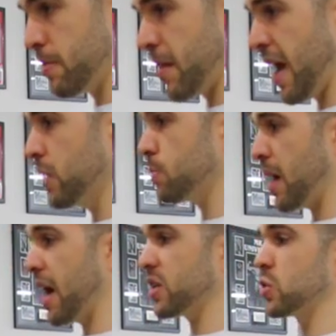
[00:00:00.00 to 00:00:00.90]
the bands
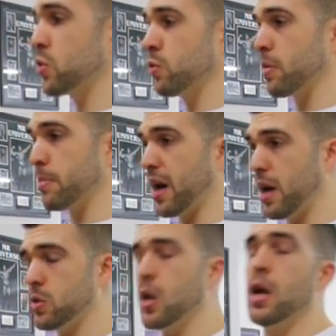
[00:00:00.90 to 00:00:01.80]
passes through the
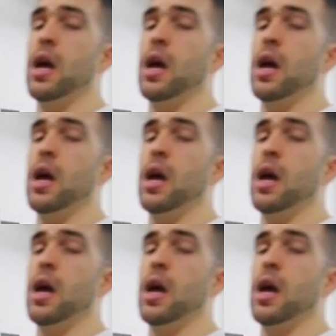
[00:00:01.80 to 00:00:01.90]
bars,